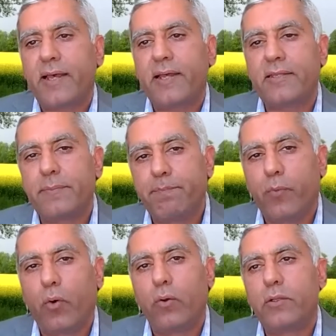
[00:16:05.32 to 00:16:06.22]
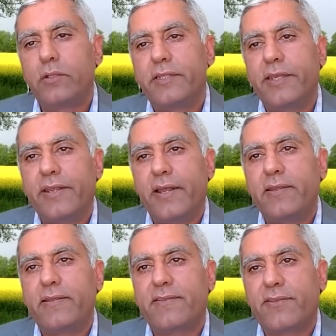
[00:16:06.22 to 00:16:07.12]
and bold the
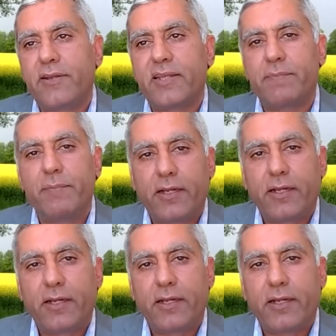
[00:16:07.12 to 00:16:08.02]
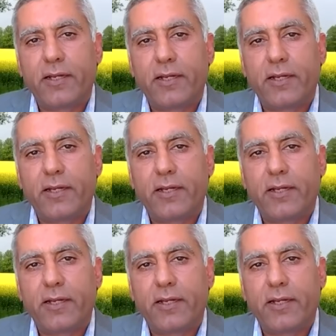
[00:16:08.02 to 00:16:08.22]
Iranian threat because